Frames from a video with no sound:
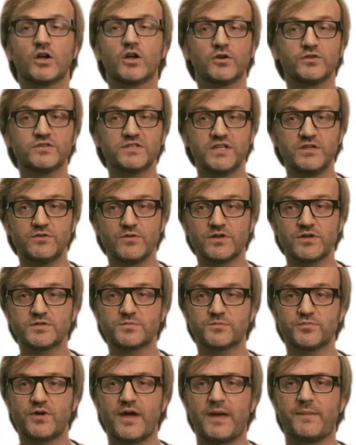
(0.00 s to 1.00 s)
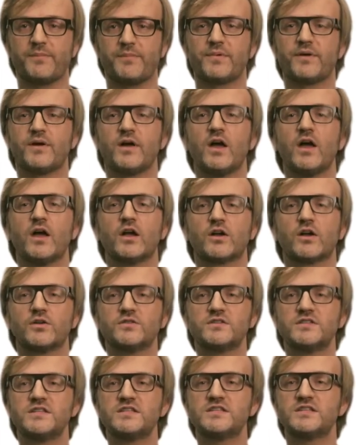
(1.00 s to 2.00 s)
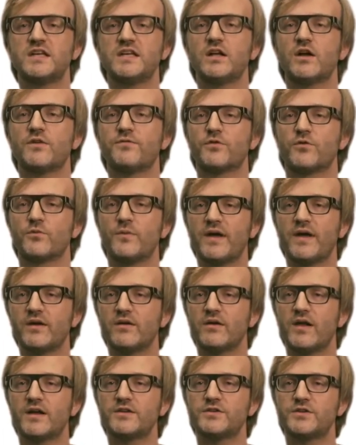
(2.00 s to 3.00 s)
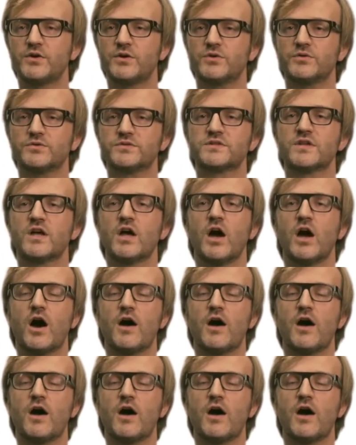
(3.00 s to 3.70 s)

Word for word: Continuous PrEP, consisting of a regular dose